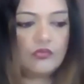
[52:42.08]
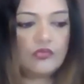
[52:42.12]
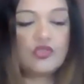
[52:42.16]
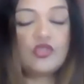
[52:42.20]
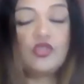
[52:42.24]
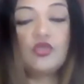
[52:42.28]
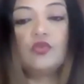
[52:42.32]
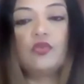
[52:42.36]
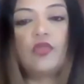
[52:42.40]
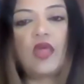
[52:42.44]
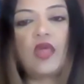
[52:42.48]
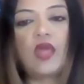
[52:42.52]

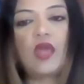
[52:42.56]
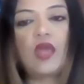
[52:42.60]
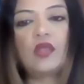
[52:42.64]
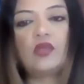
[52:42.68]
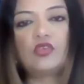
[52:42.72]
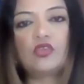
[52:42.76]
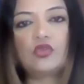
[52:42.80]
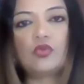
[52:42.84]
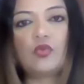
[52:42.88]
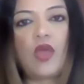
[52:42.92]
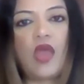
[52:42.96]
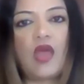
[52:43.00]
do
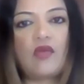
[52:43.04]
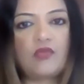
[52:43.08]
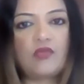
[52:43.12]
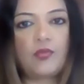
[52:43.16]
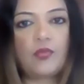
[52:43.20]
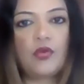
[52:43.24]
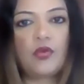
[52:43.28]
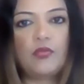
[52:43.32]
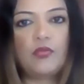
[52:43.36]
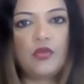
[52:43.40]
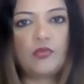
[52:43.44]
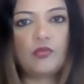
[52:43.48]
have a
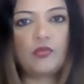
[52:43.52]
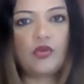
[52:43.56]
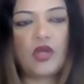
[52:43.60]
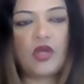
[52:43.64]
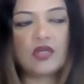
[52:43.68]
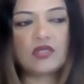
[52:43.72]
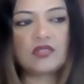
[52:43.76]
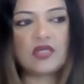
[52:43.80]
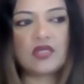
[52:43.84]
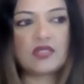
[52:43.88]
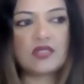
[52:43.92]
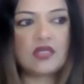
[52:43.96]
premium
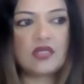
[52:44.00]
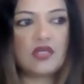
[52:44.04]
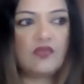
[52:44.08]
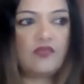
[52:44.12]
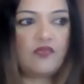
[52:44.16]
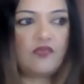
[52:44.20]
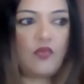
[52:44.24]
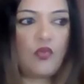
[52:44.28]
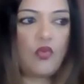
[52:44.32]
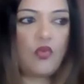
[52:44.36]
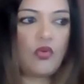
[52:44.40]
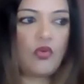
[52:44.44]
processing
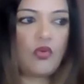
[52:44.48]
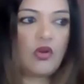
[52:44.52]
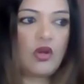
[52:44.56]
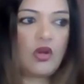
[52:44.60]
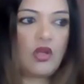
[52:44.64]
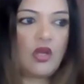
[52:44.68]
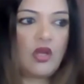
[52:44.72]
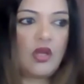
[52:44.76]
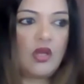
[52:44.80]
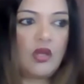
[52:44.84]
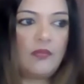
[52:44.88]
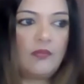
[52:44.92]
for
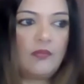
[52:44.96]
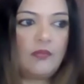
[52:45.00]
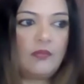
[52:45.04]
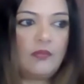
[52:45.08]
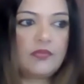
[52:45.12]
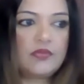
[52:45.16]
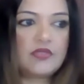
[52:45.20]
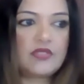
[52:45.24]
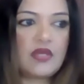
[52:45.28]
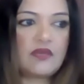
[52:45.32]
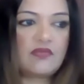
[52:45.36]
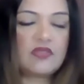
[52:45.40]

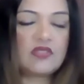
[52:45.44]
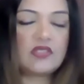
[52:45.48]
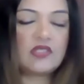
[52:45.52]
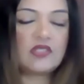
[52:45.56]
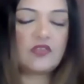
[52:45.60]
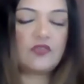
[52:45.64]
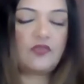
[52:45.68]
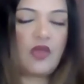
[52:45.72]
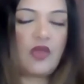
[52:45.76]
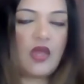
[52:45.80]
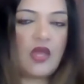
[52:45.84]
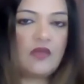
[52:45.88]

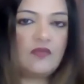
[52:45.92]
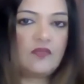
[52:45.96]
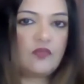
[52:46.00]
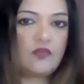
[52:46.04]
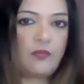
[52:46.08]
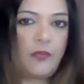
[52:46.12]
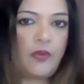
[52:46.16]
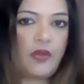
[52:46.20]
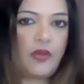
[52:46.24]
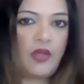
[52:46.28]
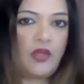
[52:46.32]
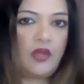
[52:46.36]
765s,
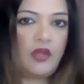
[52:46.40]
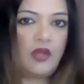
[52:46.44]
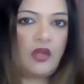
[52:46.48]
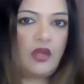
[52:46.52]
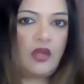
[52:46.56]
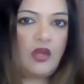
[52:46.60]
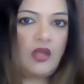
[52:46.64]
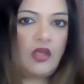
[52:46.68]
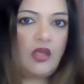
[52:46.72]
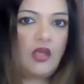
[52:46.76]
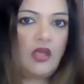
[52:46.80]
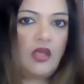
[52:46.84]
but
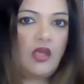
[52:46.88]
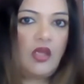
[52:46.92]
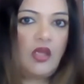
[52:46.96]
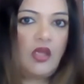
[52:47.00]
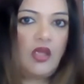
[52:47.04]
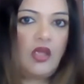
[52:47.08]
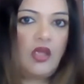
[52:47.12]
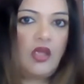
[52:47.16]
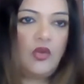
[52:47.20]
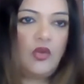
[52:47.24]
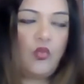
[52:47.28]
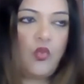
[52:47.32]

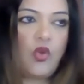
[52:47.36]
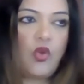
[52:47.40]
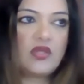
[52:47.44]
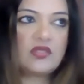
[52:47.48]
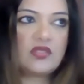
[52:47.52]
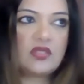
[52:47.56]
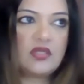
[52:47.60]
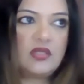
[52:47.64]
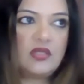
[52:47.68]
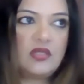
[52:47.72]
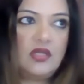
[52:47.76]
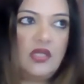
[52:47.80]
it
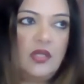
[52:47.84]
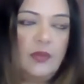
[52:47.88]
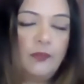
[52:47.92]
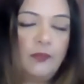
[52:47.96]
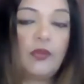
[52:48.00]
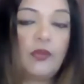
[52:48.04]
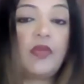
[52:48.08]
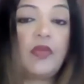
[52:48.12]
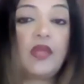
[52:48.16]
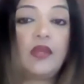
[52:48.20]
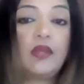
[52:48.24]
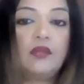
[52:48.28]
wasn't
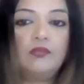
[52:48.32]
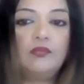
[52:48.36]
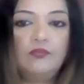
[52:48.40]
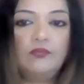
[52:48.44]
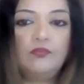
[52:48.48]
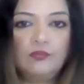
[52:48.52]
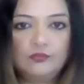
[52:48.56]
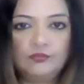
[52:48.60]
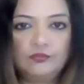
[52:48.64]
implemented.